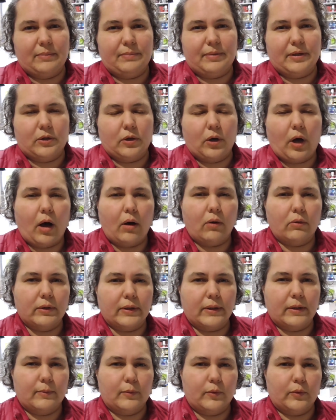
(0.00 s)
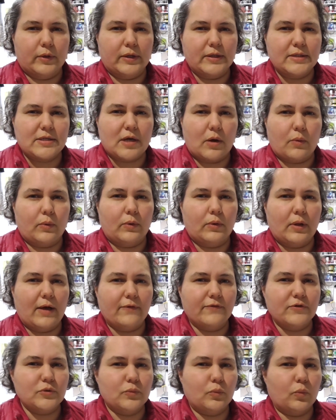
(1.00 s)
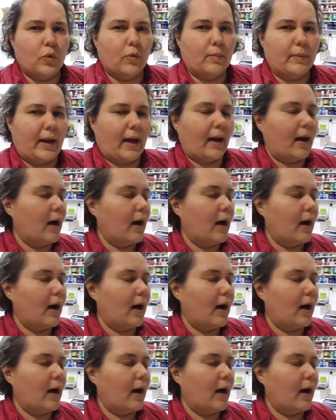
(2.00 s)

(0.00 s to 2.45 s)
a bit cold in the morning, so I will have to warm it